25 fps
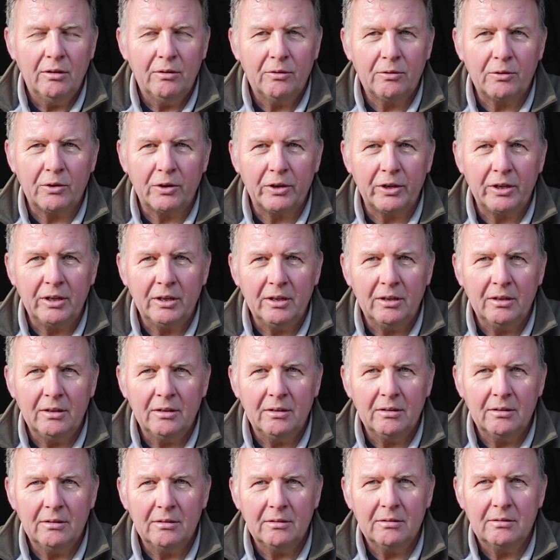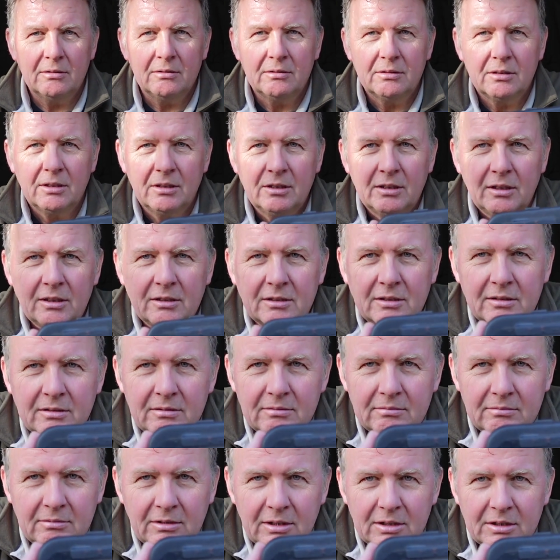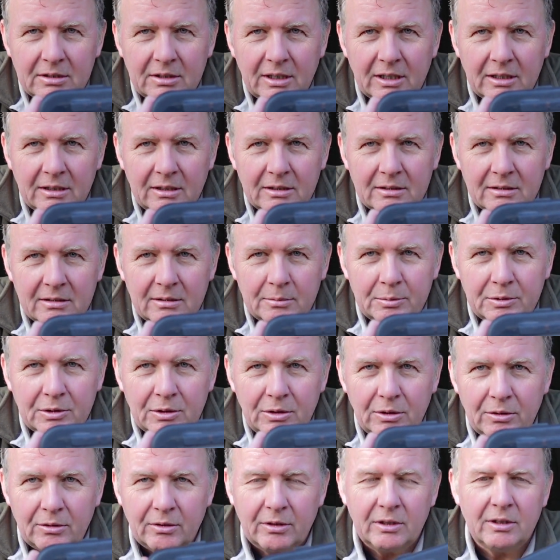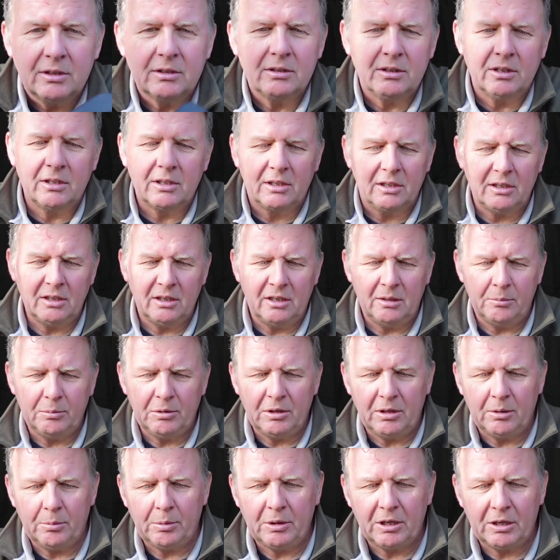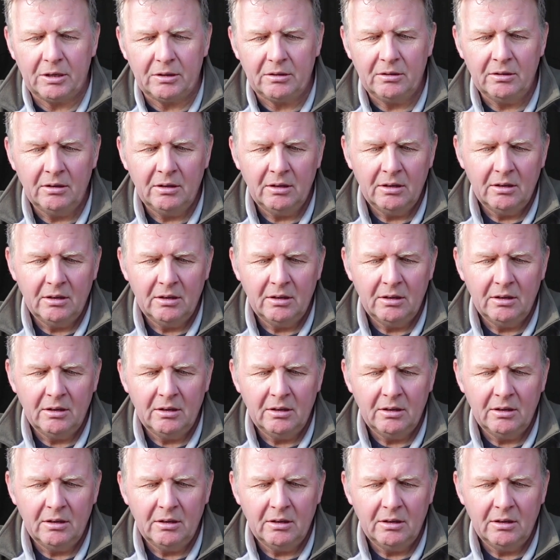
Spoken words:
free, so it doesn't, the stick doesn't obscure it. So it can only be about